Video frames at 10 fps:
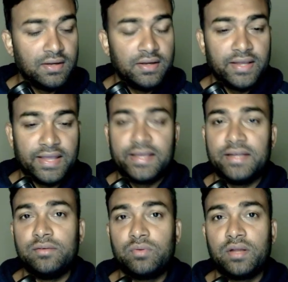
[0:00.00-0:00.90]

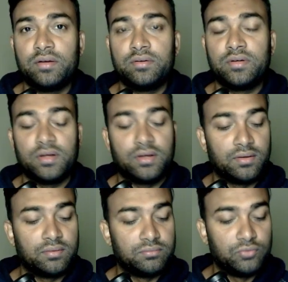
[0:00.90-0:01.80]
Again, you can
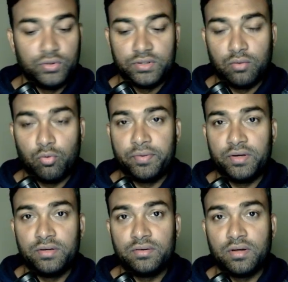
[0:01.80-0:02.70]
do it
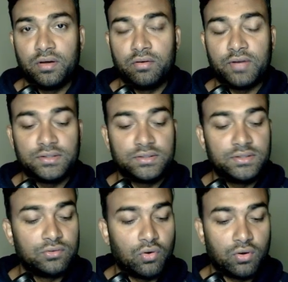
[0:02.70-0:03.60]
open
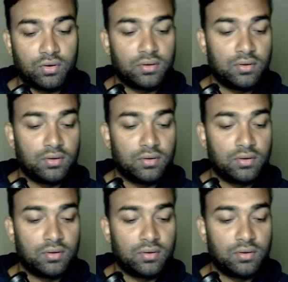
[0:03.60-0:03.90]
parenthesis or